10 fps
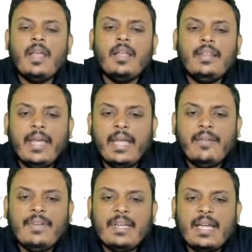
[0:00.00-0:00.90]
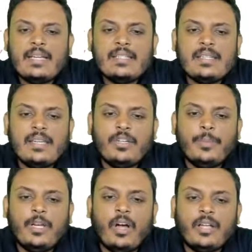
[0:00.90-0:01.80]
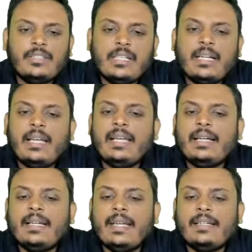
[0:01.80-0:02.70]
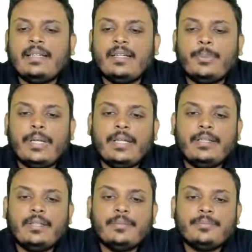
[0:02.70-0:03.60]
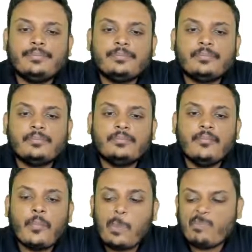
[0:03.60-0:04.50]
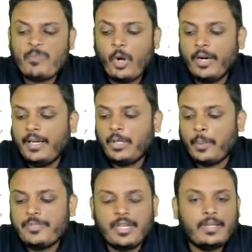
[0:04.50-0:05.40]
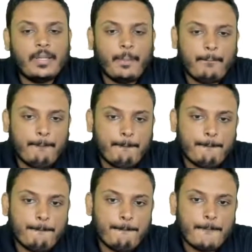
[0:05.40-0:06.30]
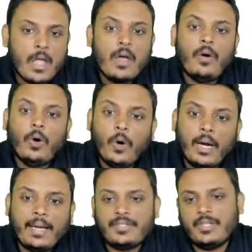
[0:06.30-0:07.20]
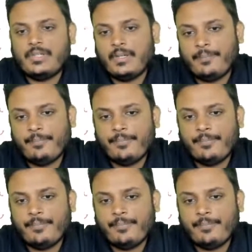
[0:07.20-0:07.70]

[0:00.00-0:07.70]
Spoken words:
The evidence need to be logically connected with audit objective or assertion.